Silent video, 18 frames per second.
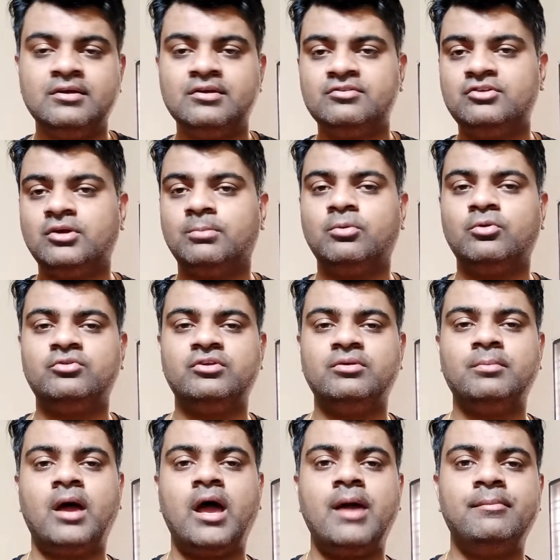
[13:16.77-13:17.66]
Suppose
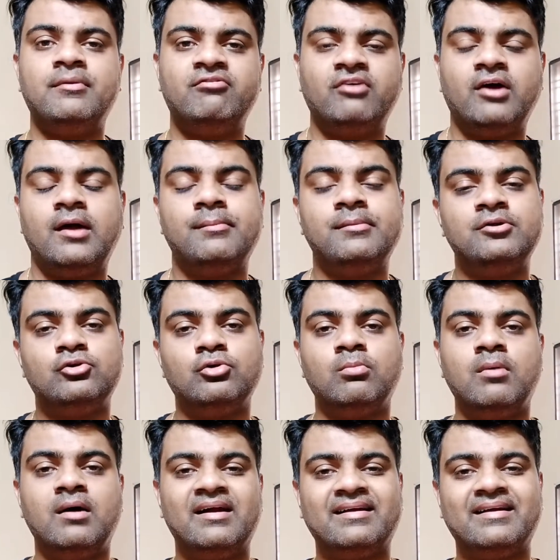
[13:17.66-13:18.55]
if I'm if I'm into
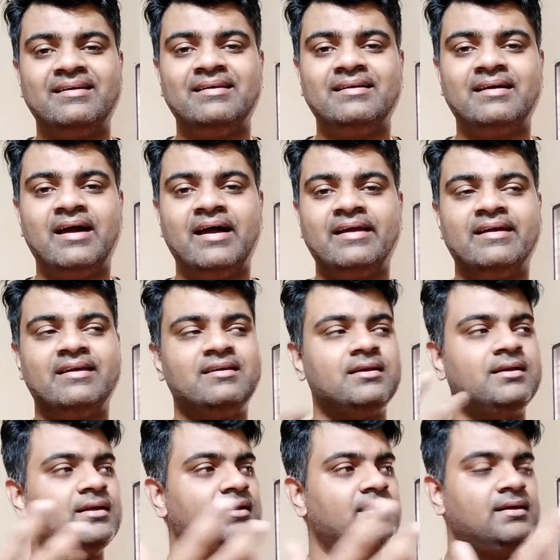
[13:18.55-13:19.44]
marketing, I
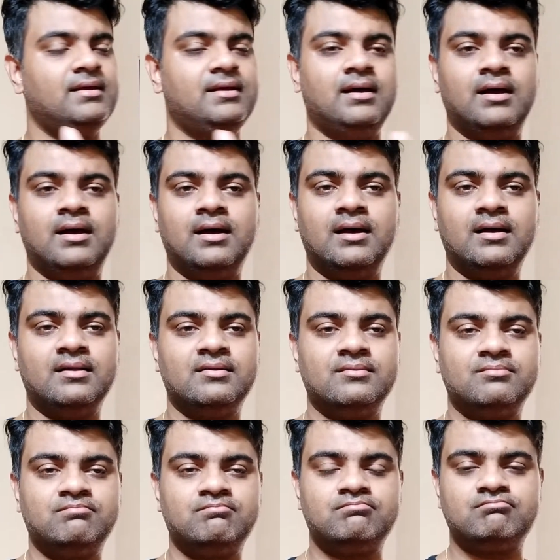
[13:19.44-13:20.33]
can
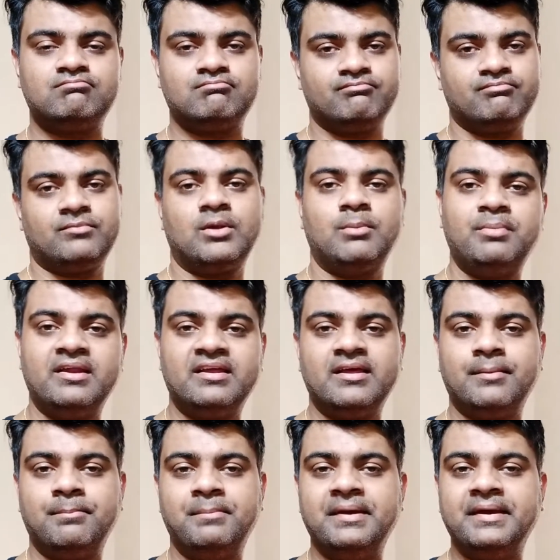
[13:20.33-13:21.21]
uh, bring
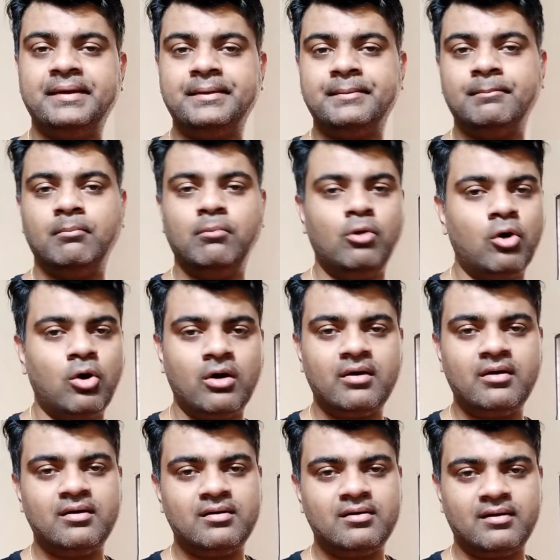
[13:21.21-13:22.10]
a big
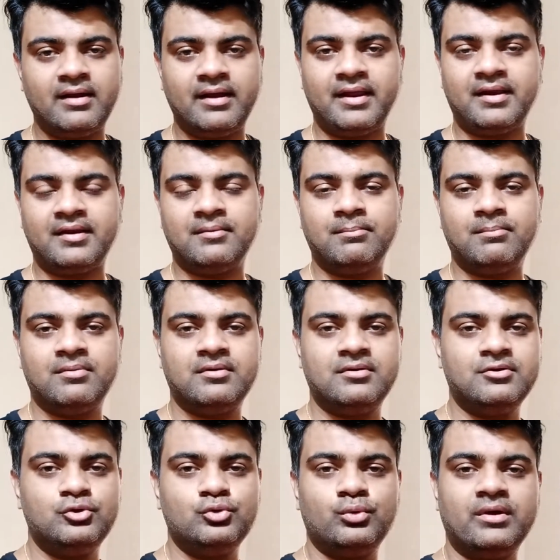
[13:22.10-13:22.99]
blogger and
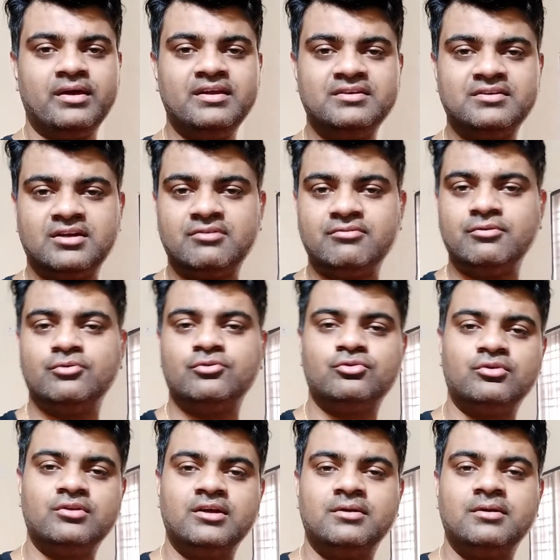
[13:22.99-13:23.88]
do interviews
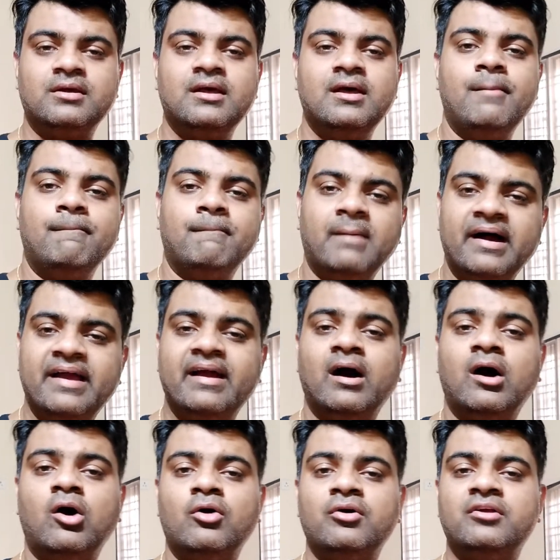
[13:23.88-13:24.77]
so that my
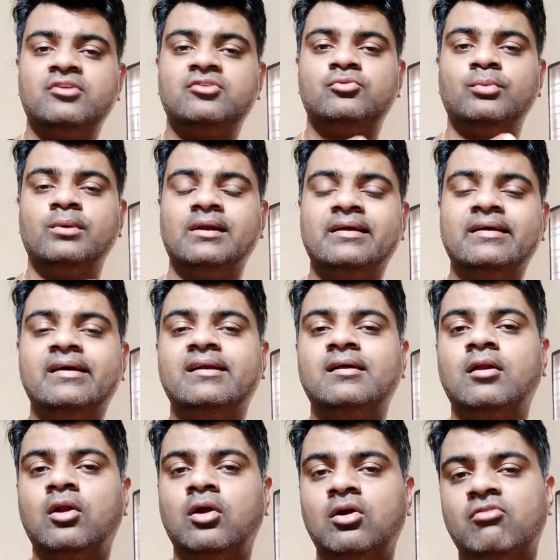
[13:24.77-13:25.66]
audience will get
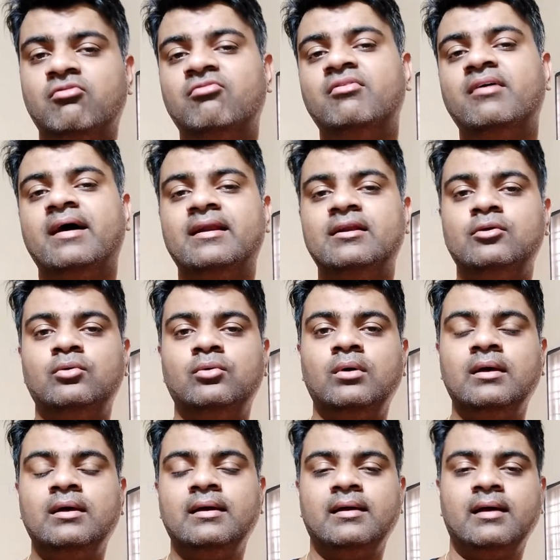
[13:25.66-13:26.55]
a lot of value
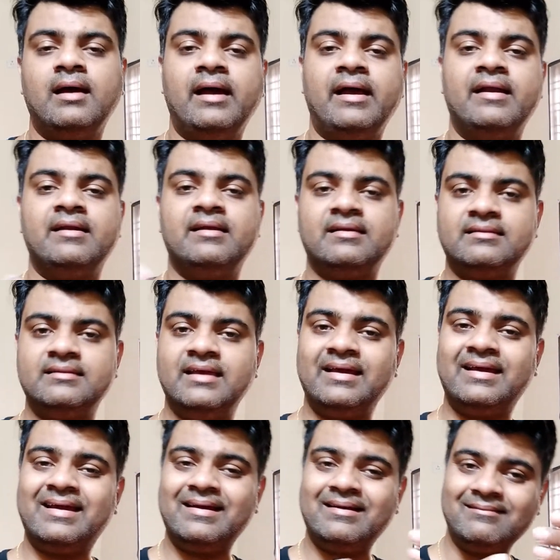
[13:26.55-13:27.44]
and they
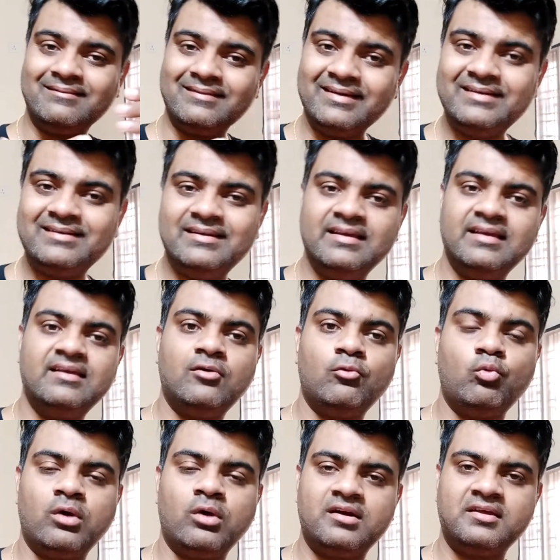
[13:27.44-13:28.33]
can read
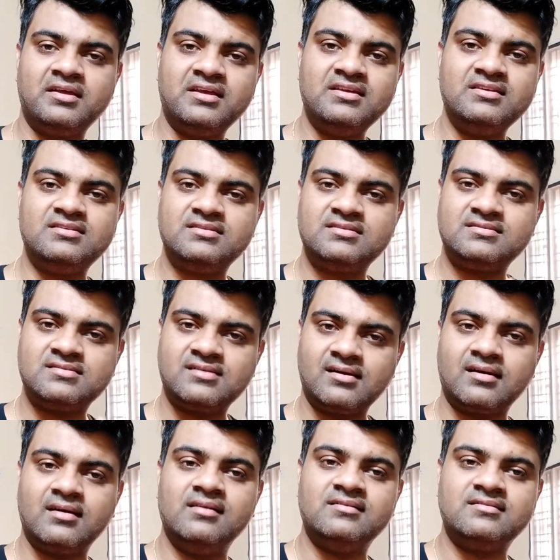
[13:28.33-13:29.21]
what his
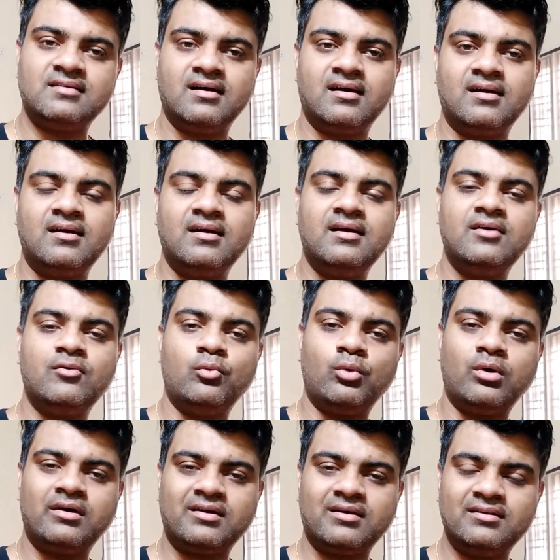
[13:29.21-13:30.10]
struggles are,
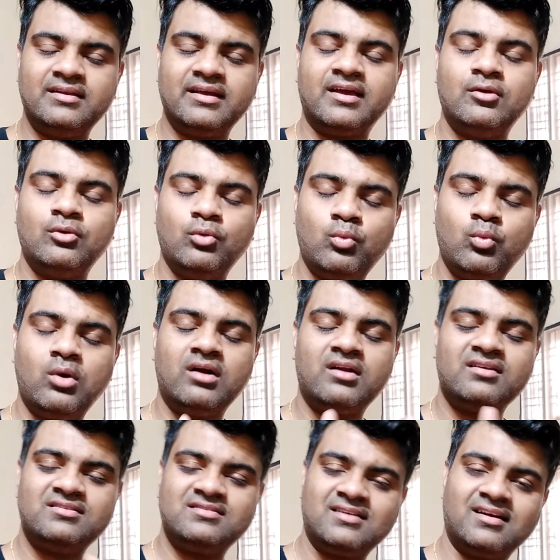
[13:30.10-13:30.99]
what they can know what
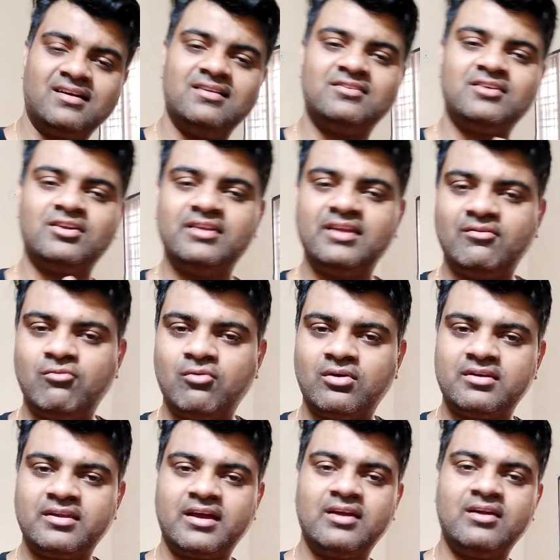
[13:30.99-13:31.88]
his struggles are. They
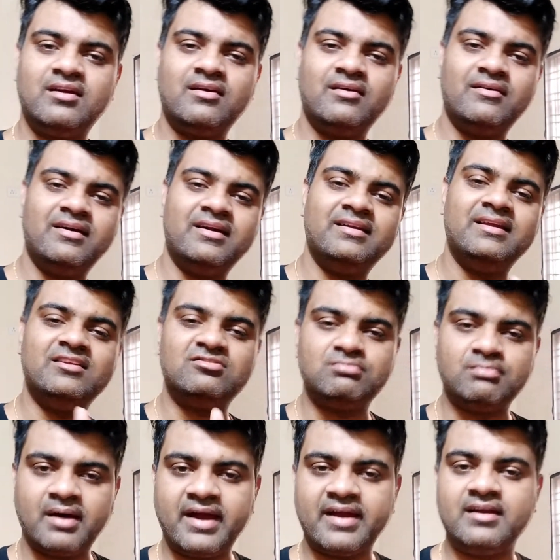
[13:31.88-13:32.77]
they can read his
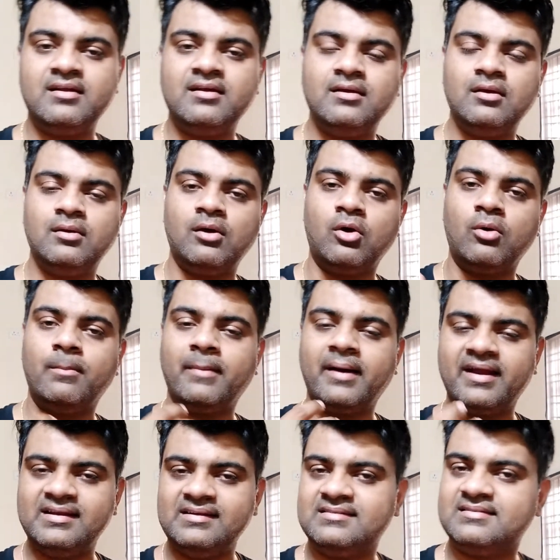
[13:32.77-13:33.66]
mind or
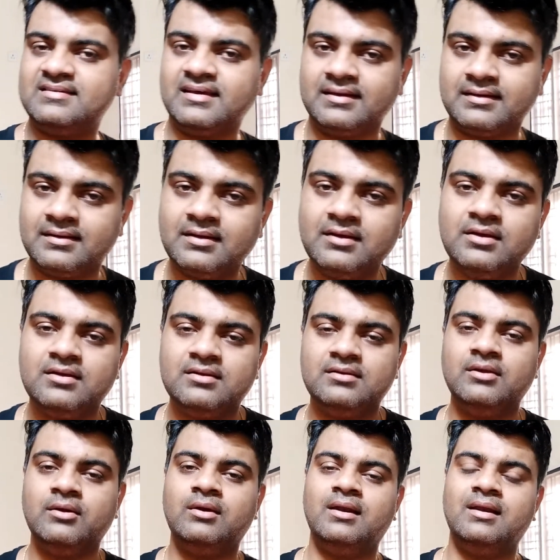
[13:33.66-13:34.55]
mindset.
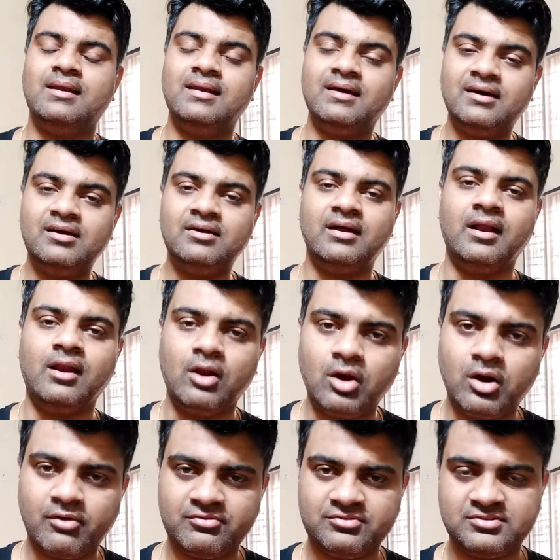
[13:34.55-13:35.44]
They'll learn a
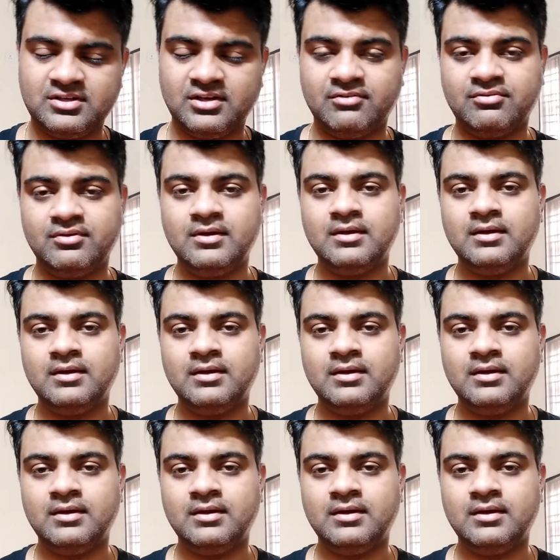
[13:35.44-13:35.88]
lot of stuff.